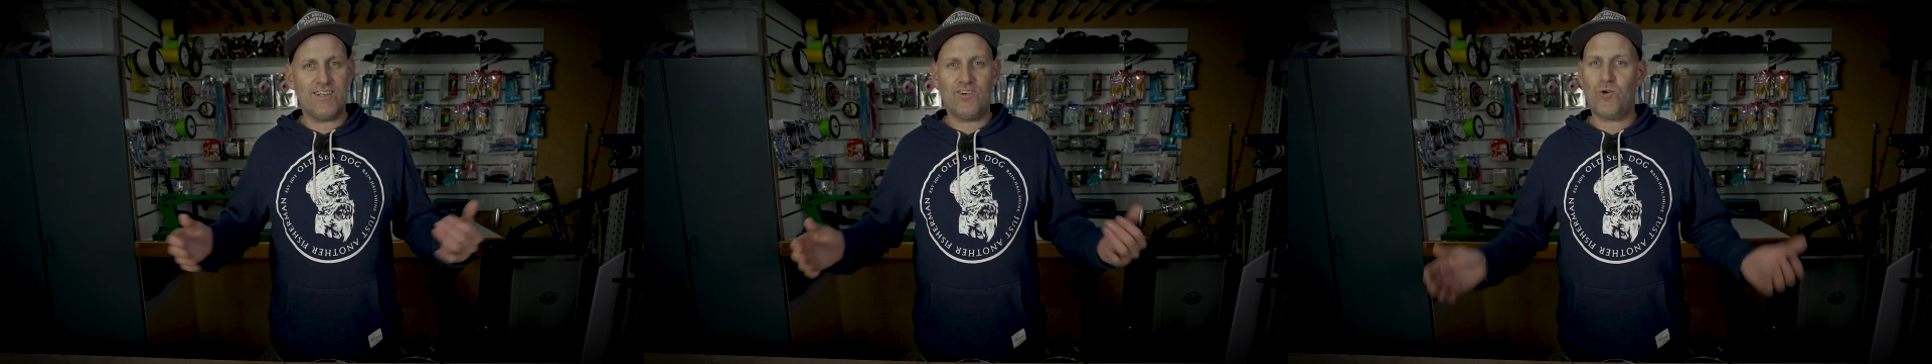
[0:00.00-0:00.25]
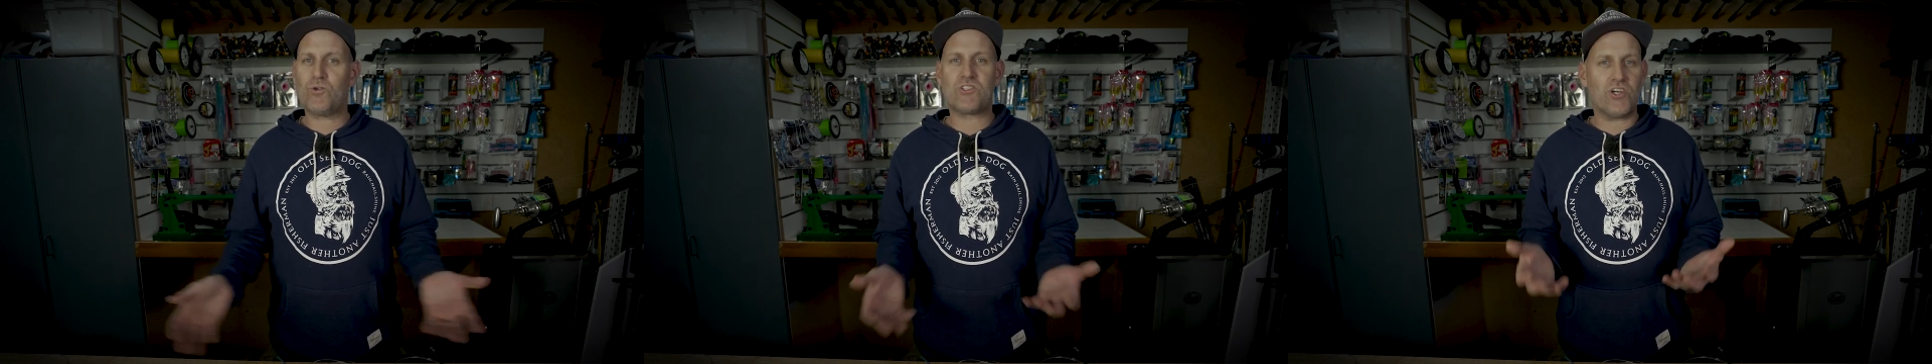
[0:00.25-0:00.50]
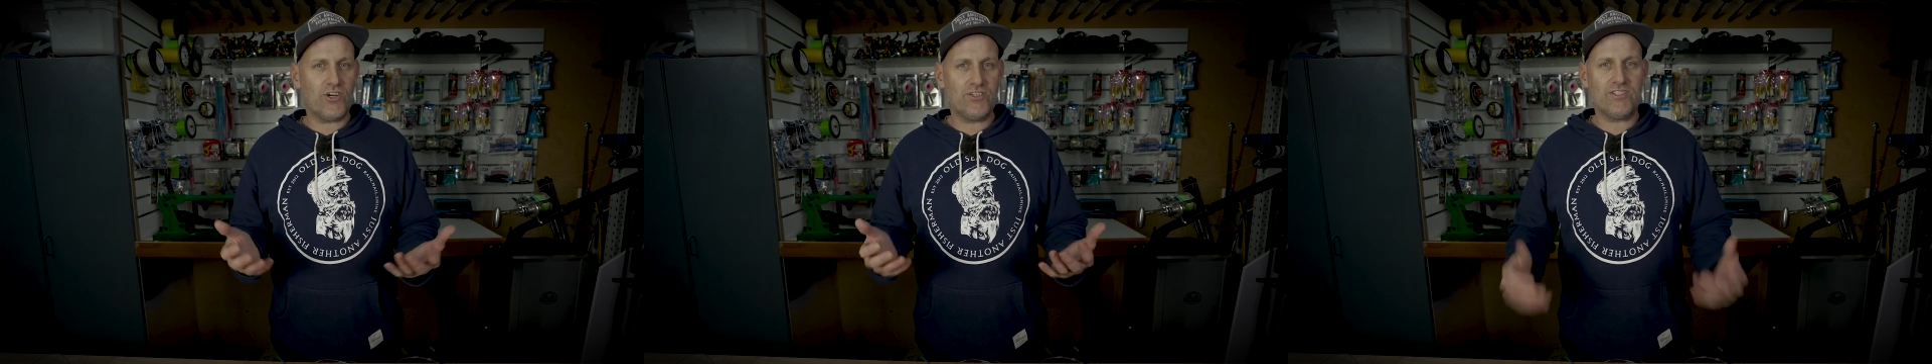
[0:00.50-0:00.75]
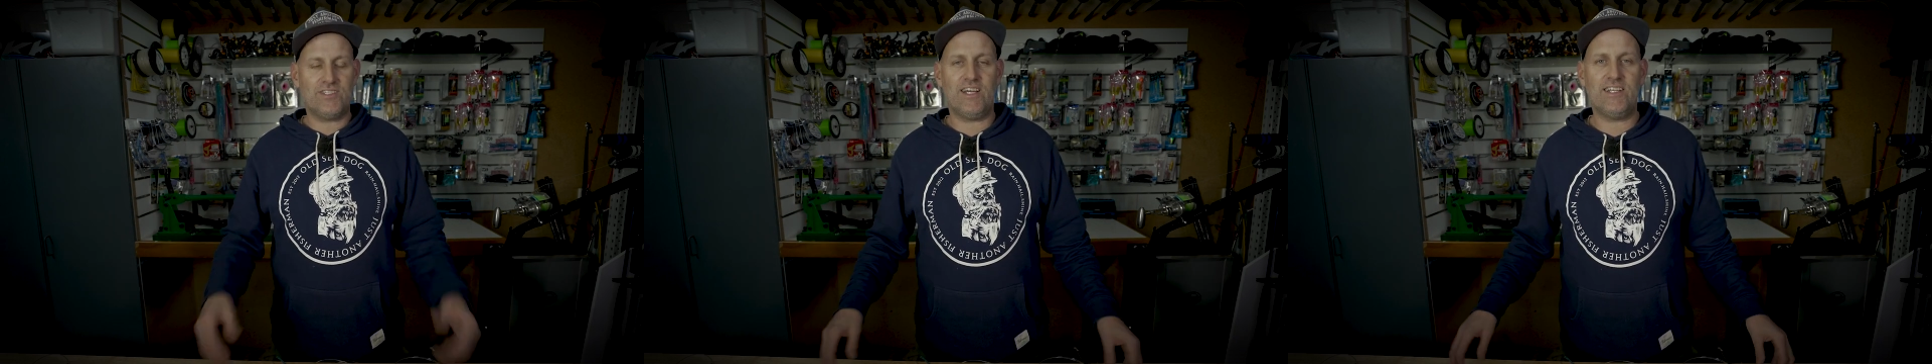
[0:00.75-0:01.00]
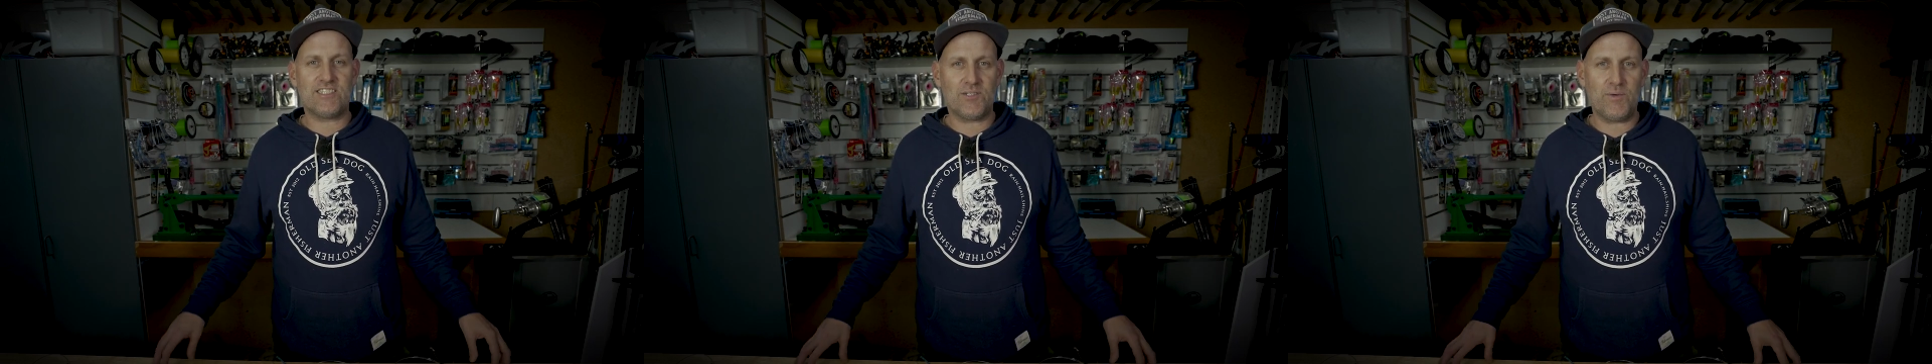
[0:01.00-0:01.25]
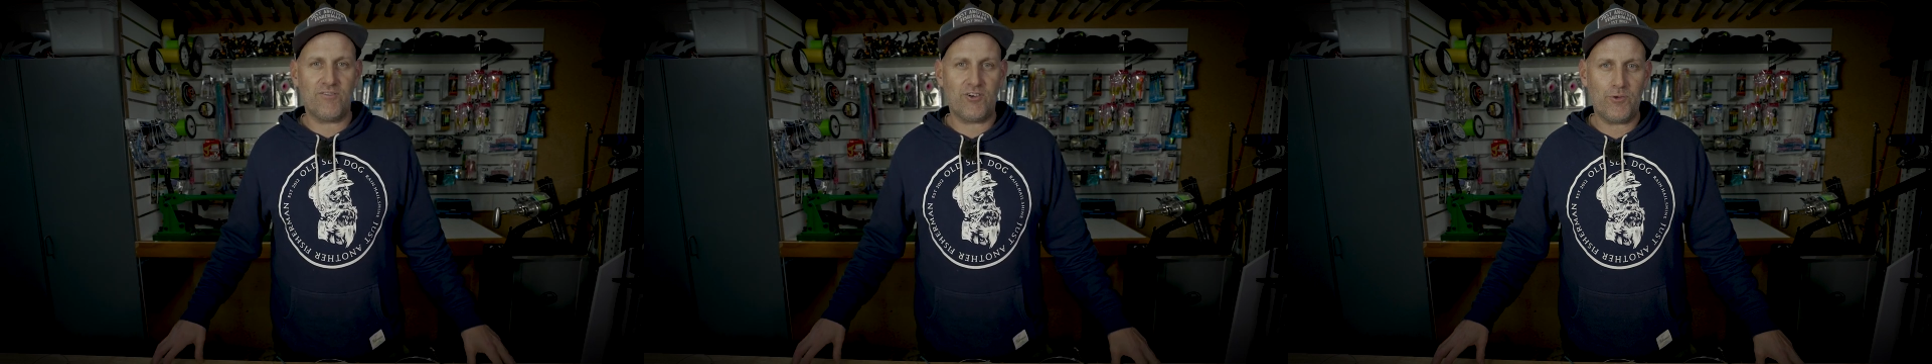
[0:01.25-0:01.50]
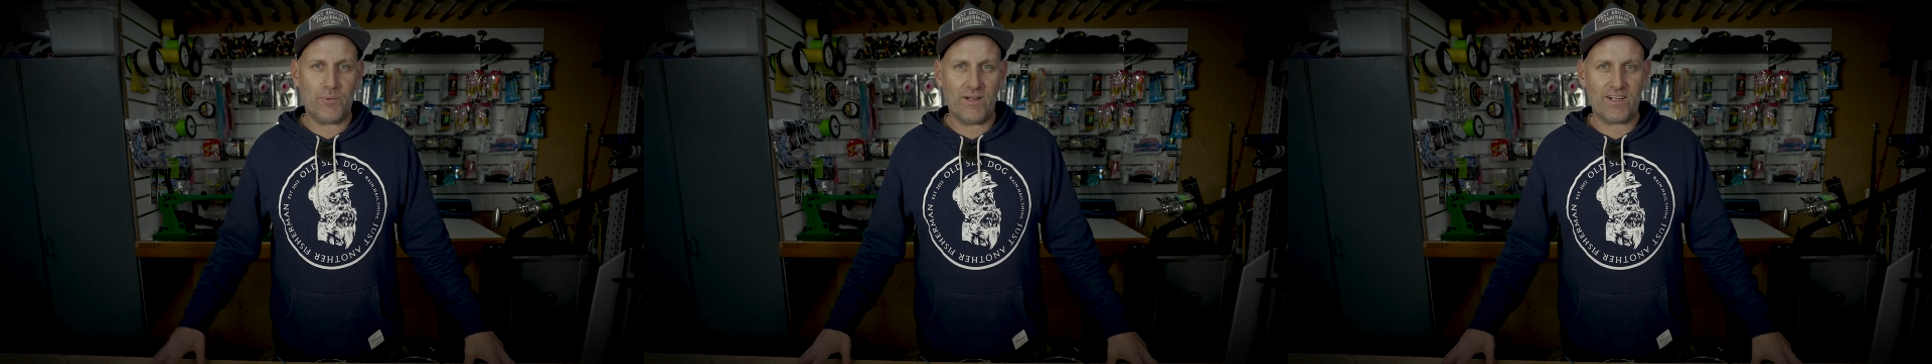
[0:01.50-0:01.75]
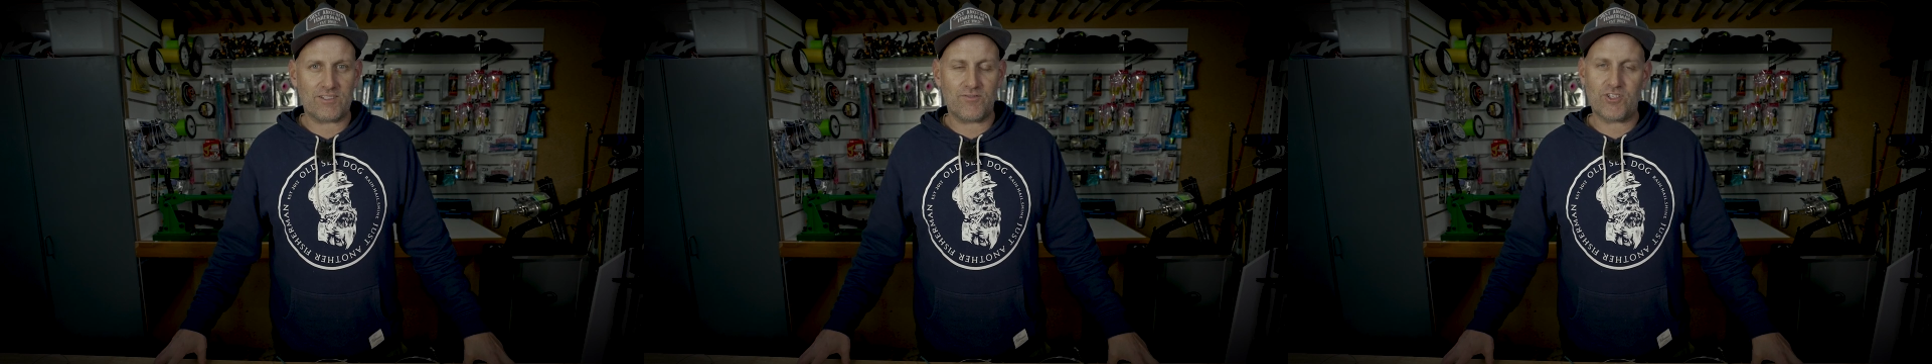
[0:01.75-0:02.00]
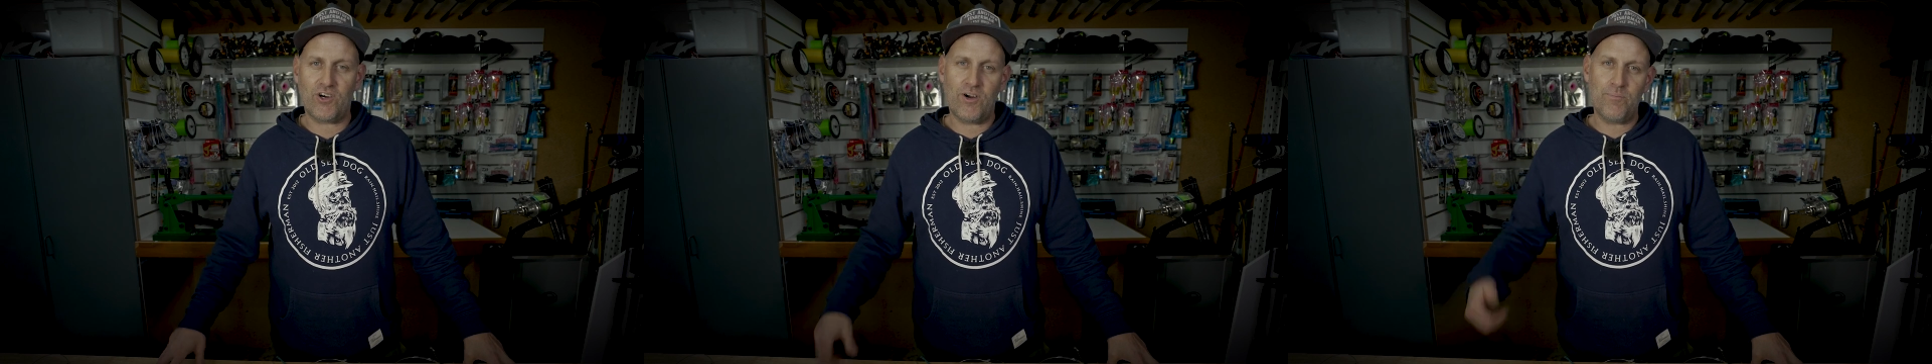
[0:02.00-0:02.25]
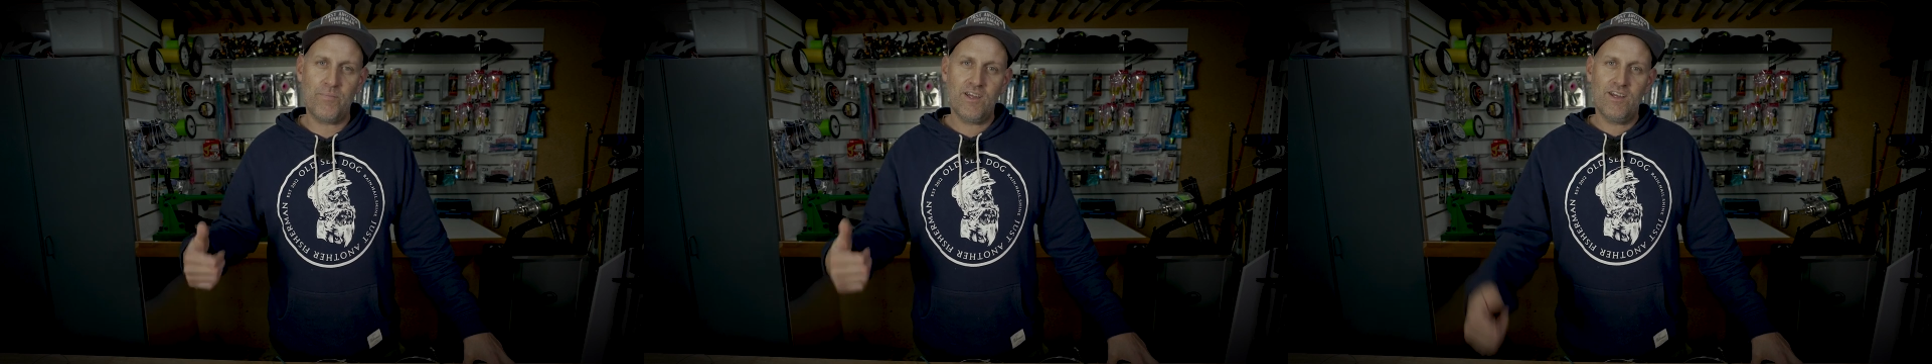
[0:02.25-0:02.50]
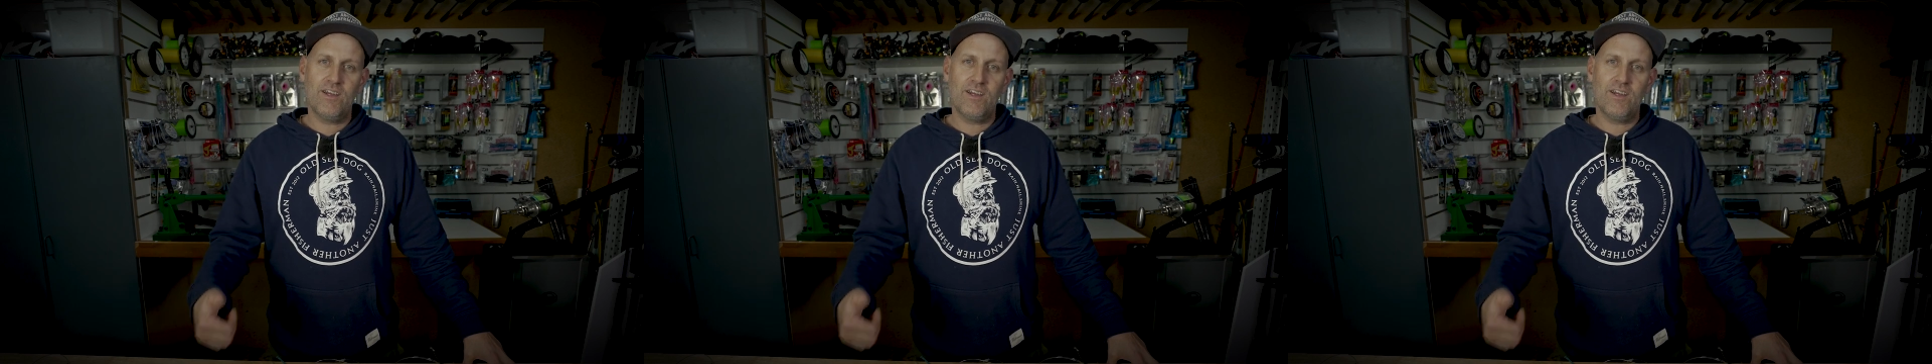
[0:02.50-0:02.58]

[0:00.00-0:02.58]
also tends to be a very productive time